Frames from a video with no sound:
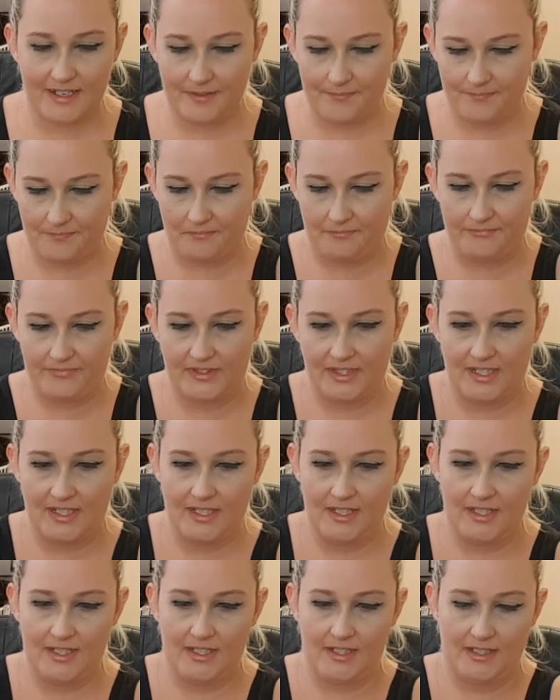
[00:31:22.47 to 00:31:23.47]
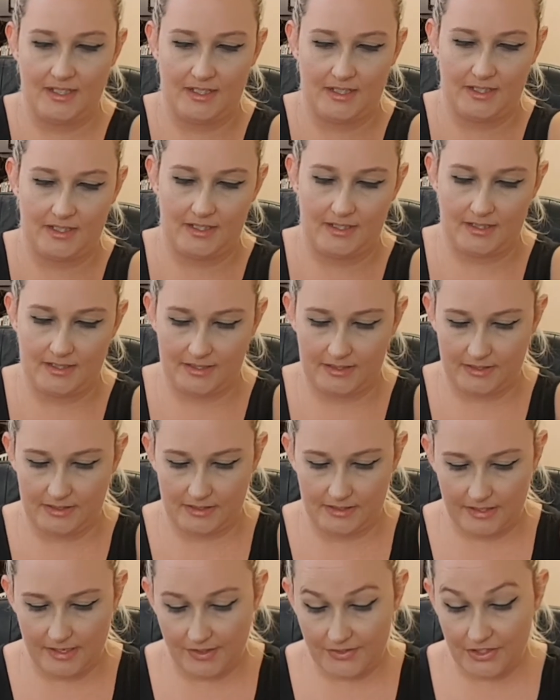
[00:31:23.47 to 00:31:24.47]
up,
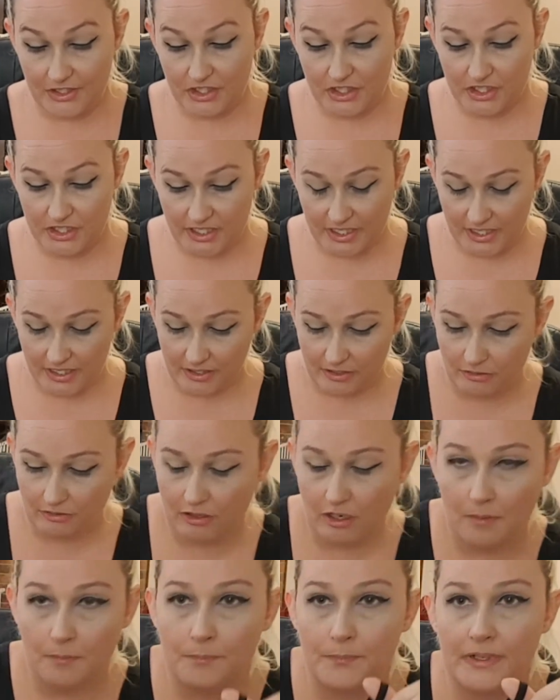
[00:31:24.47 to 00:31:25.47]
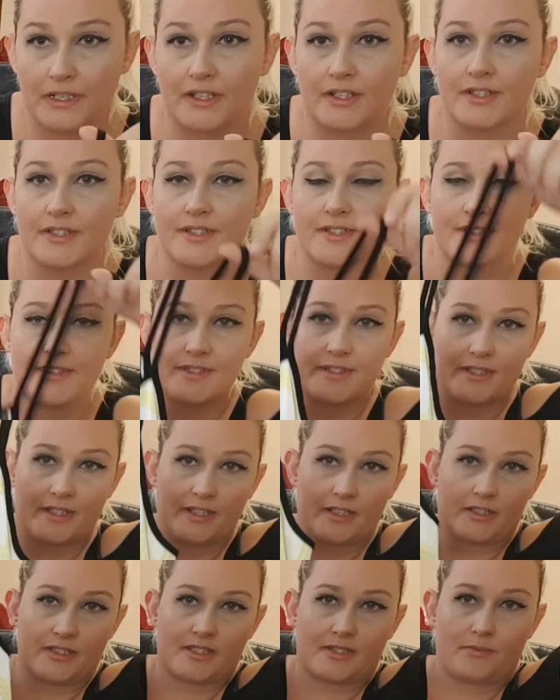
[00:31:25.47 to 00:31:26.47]
another sheer crop, because
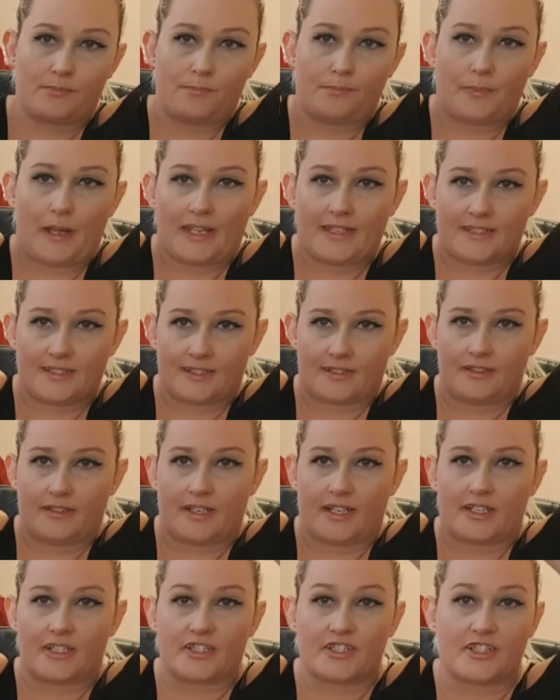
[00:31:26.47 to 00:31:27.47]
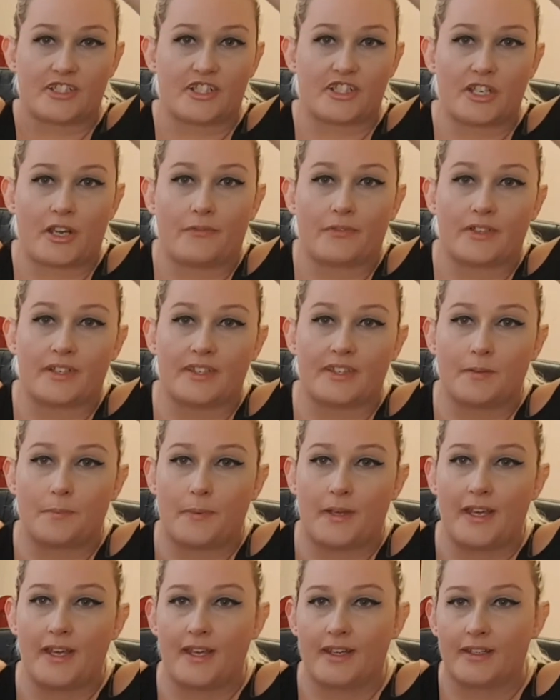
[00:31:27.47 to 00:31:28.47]
it's basically, I could just shove it in the
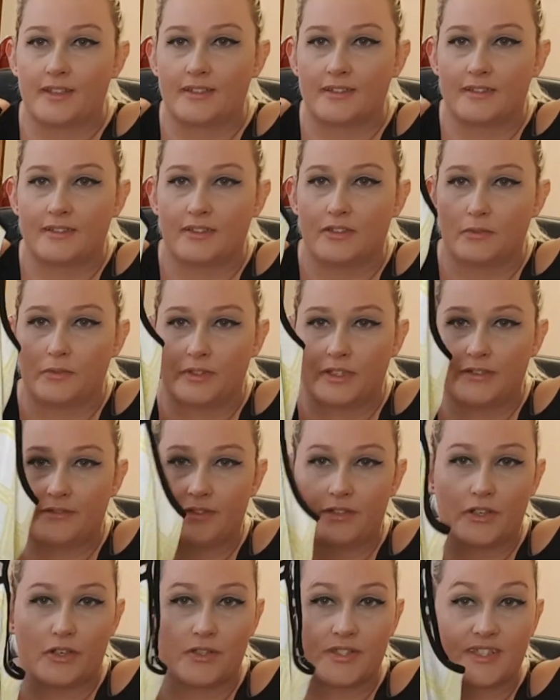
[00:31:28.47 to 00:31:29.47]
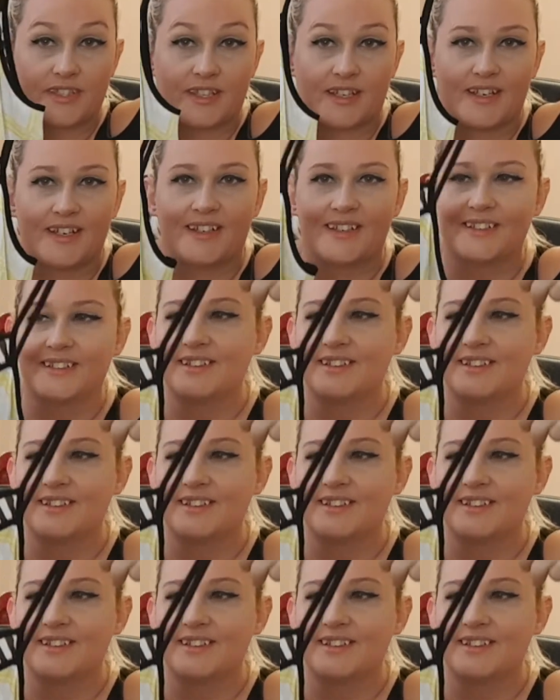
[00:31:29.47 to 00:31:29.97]
bag and you wouldn't even know it's there.